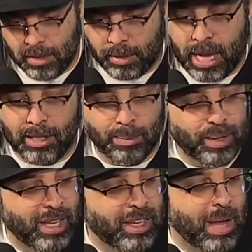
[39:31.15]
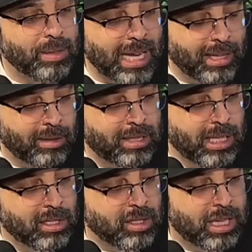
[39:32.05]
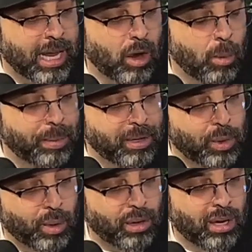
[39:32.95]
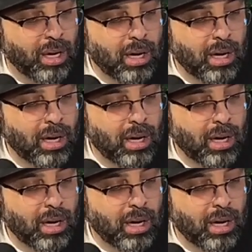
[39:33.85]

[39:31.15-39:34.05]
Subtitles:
case in point, the other day I was at Little Caesars and I opened the door